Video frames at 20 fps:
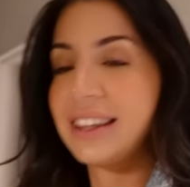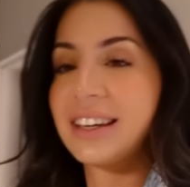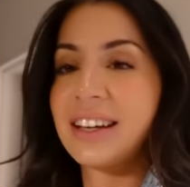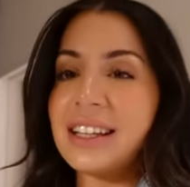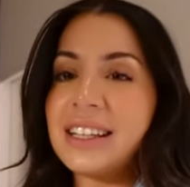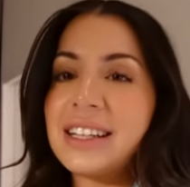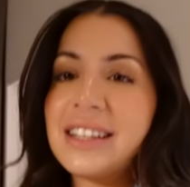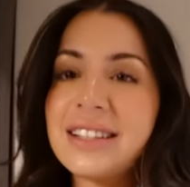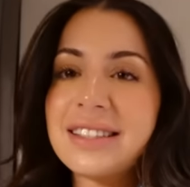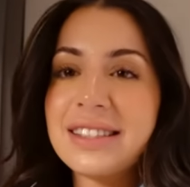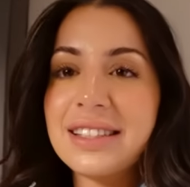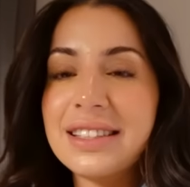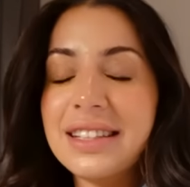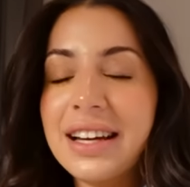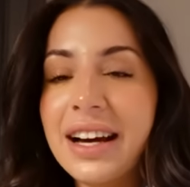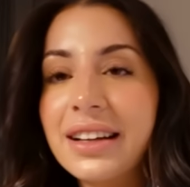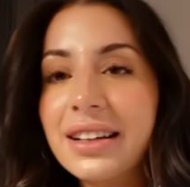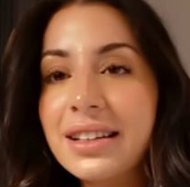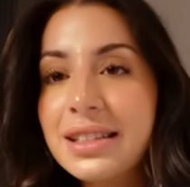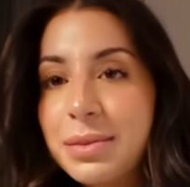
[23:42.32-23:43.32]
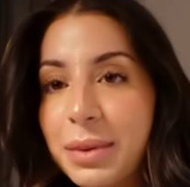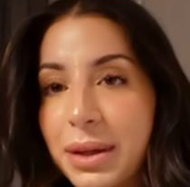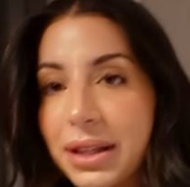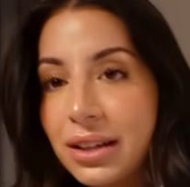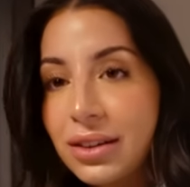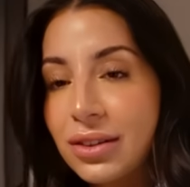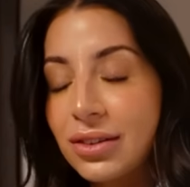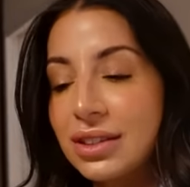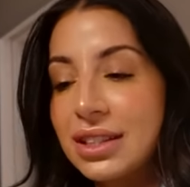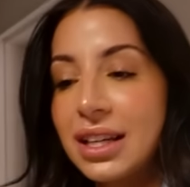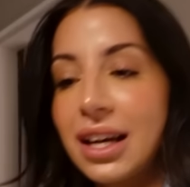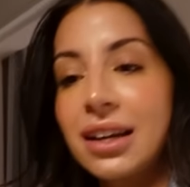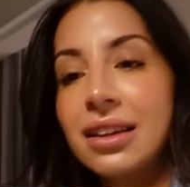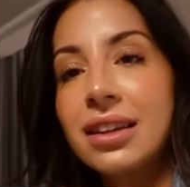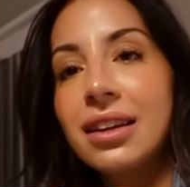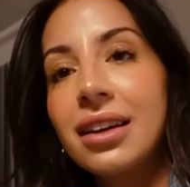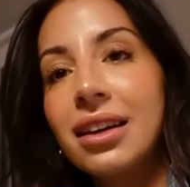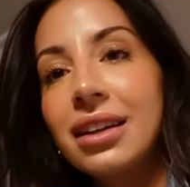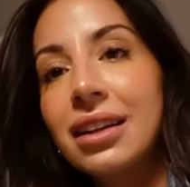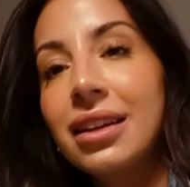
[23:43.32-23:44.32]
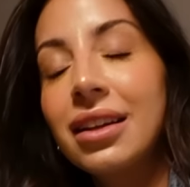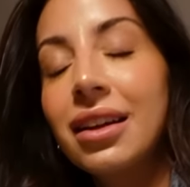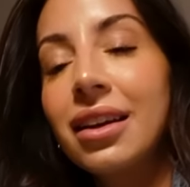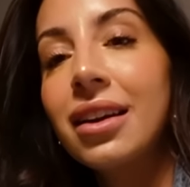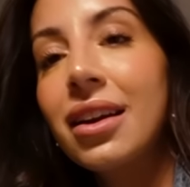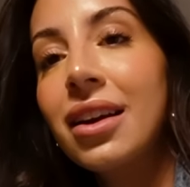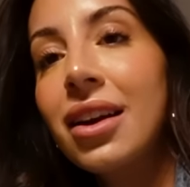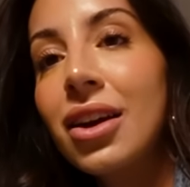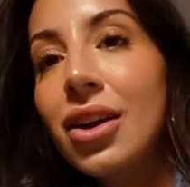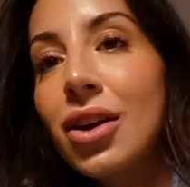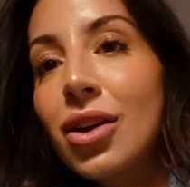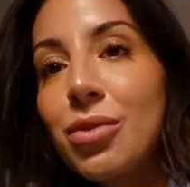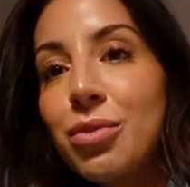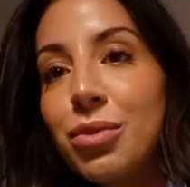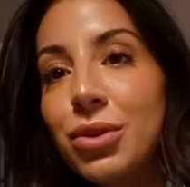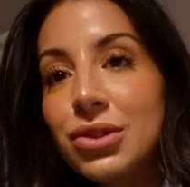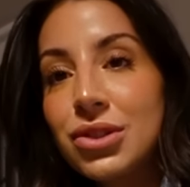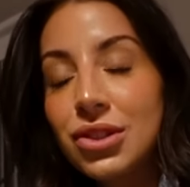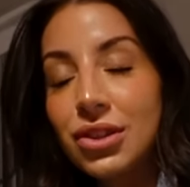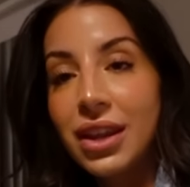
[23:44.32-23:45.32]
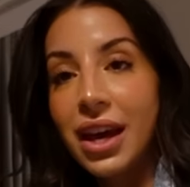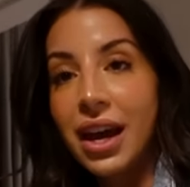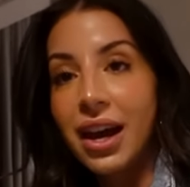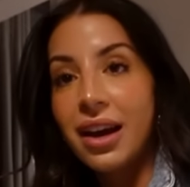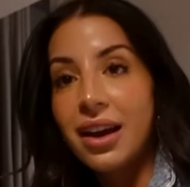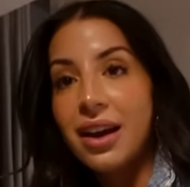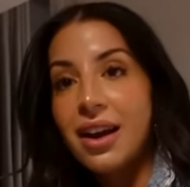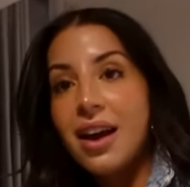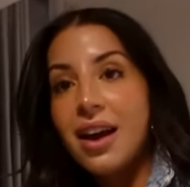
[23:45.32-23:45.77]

think I need to sit down. It's been a long day. I think I need to put you there.